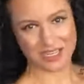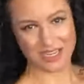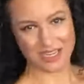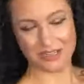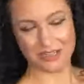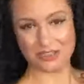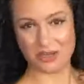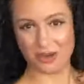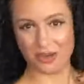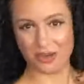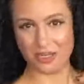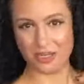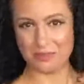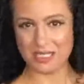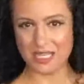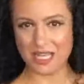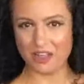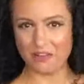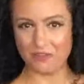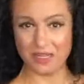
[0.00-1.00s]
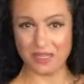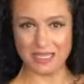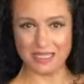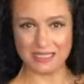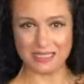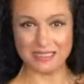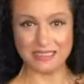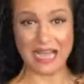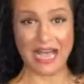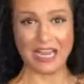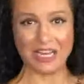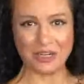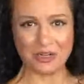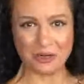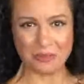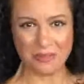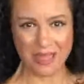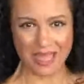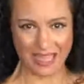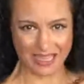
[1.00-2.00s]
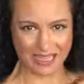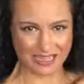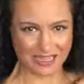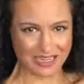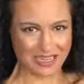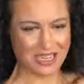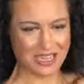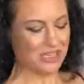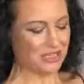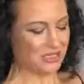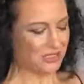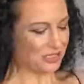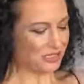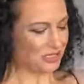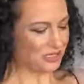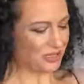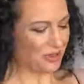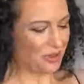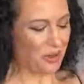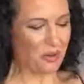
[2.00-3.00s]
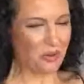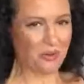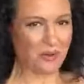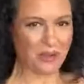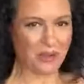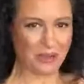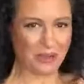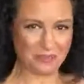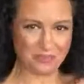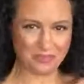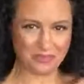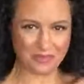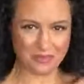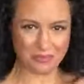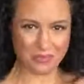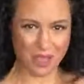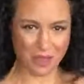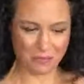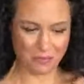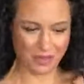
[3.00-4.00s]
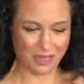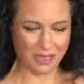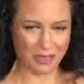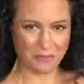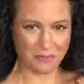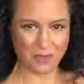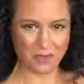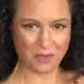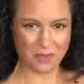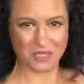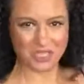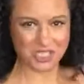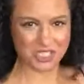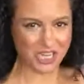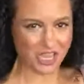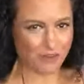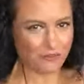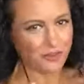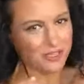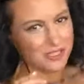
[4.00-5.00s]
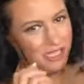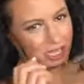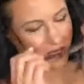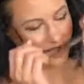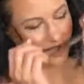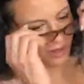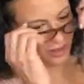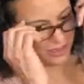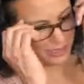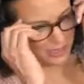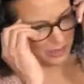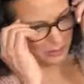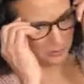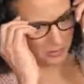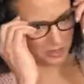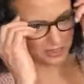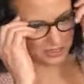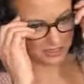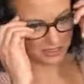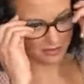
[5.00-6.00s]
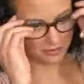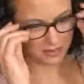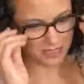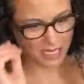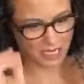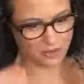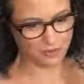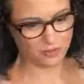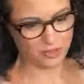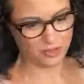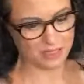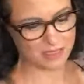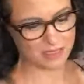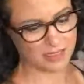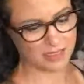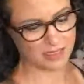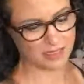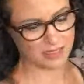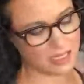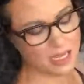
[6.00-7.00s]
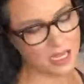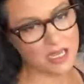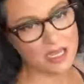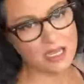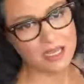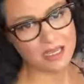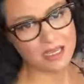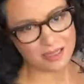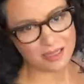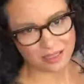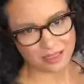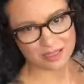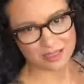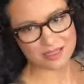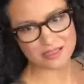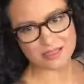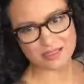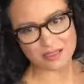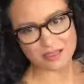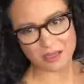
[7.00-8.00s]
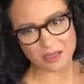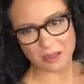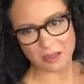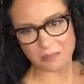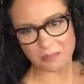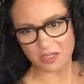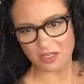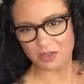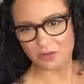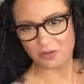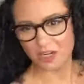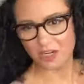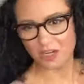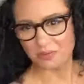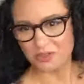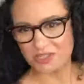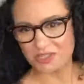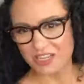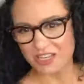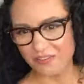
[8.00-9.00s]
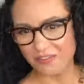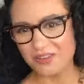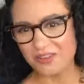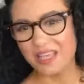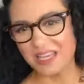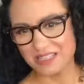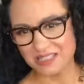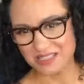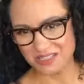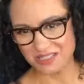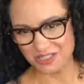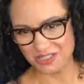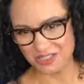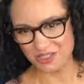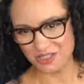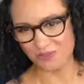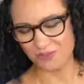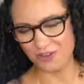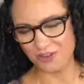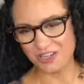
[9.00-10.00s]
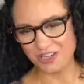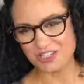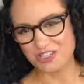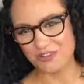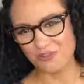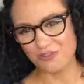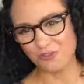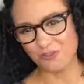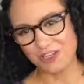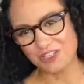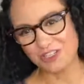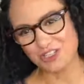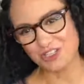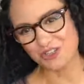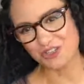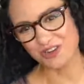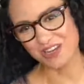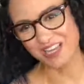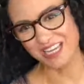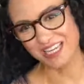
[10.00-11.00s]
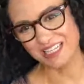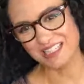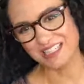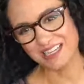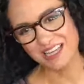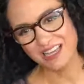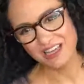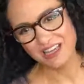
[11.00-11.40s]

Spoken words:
and he taught himself, and he's a diner man. So Papa Chef, as I call him, my chef, Dad Vincent, is an incredible chef. Yes, she's French